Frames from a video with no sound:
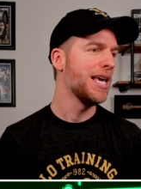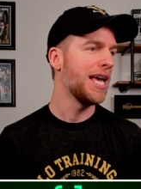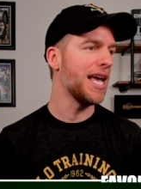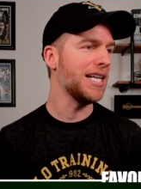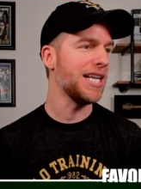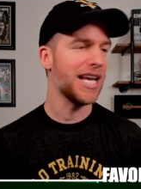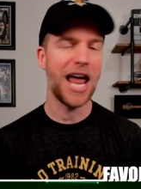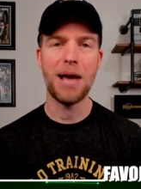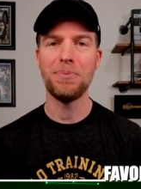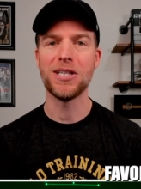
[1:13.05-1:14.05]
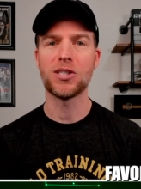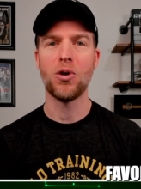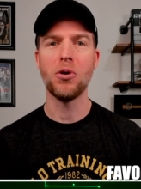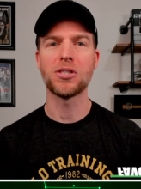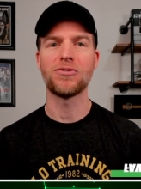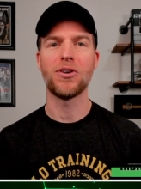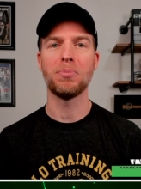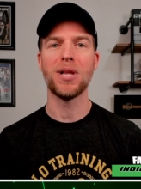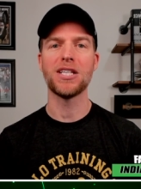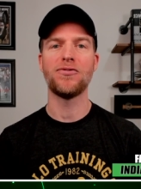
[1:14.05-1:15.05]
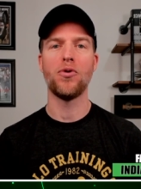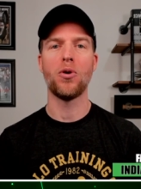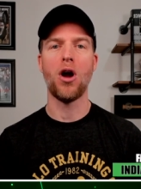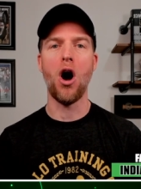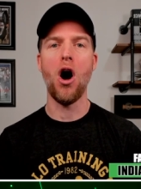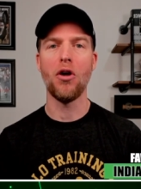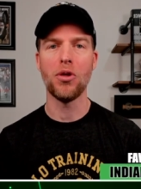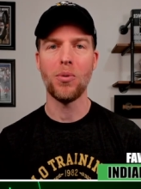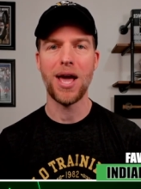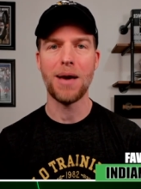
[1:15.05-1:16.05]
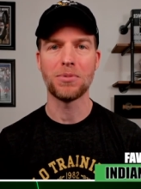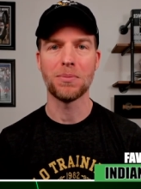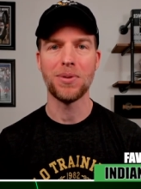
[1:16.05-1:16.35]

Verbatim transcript: Indianapolis Colts from plus four all the way up to